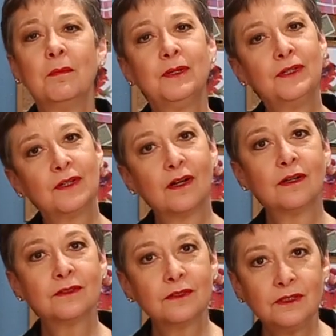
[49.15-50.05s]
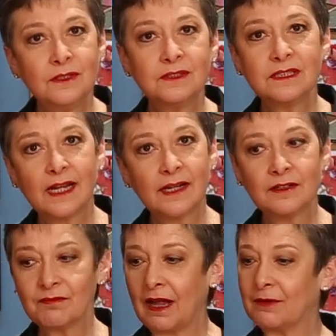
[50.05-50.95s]
But you can also use
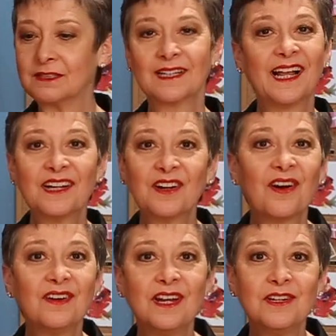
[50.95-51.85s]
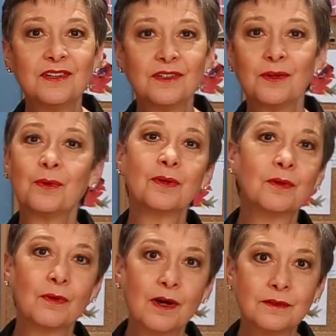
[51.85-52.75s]
standard flowers, like a carnation or
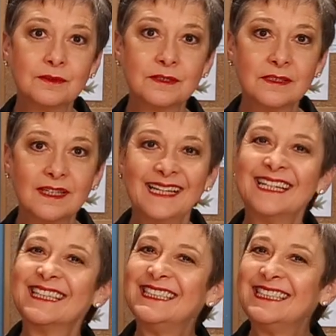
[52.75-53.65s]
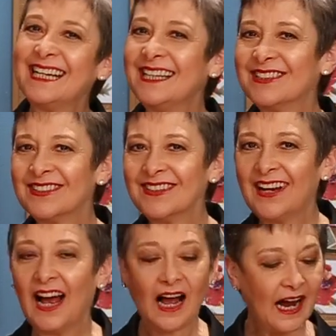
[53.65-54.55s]
a rose. Container
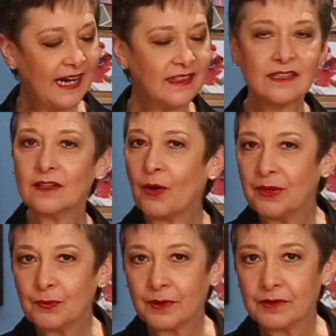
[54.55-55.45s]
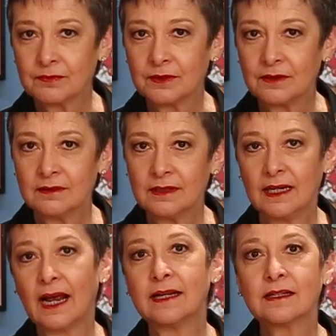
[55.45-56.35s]
height is always wonderful.
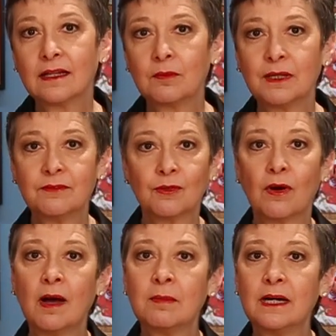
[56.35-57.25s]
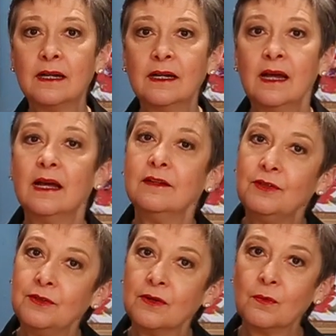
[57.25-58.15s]
It adds a little bit of drama. And if
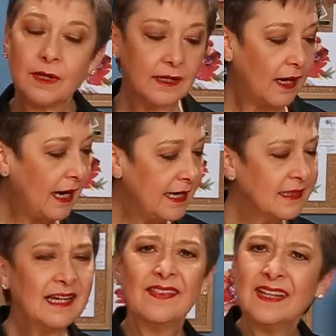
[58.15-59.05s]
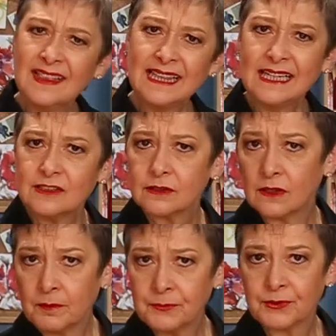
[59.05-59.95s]
you don't want height, then think
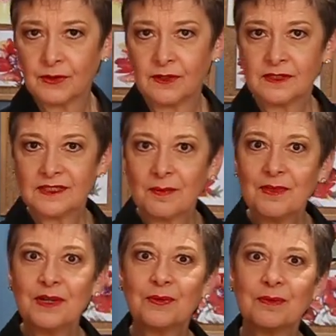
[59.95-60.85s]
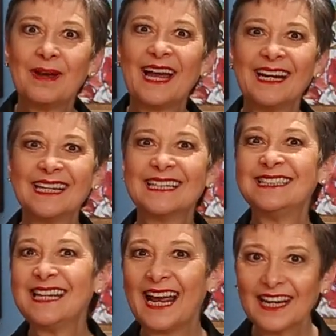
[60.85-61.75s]
sculptural, something dramatic and
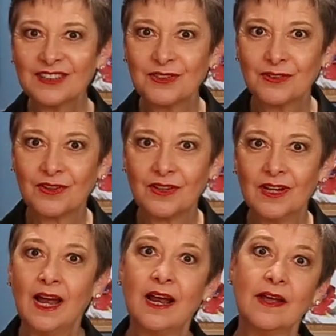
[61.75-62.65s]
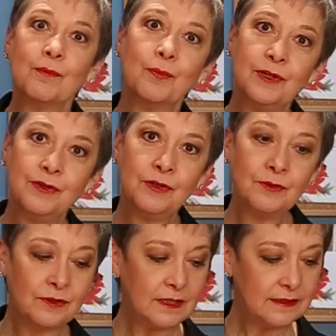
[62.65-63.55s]
textural. When you
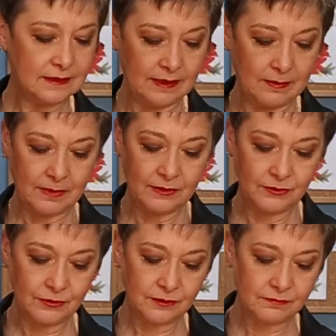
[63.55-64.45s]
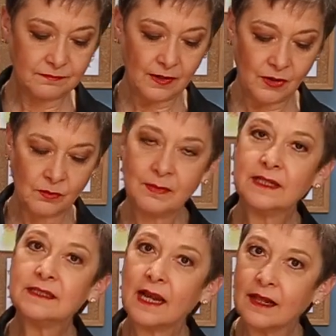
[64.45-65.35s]
use it, make sure your foam
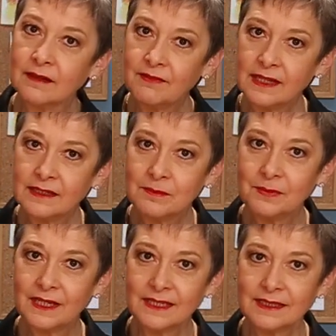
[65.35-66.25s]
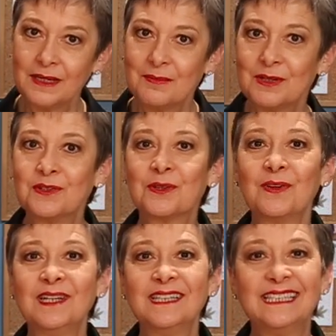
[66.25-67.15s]
is elevated a bit because you're
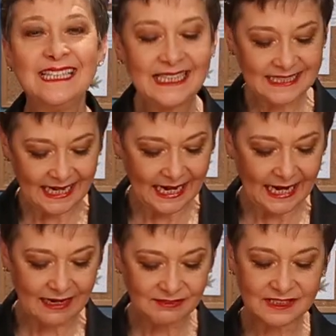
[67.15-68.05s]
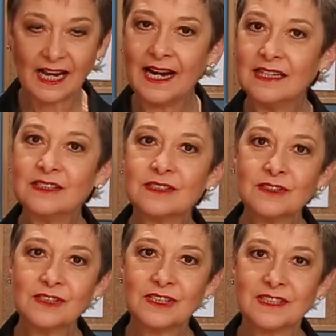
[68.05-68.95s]
going to need to have side
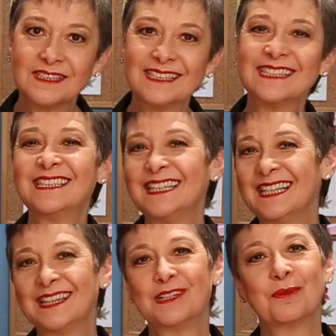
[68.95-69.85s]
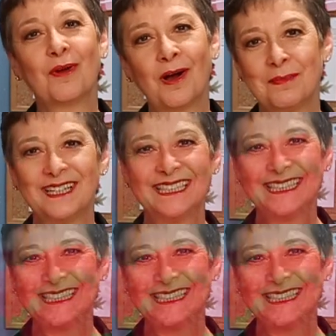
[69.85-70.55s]
insertions to get the drama.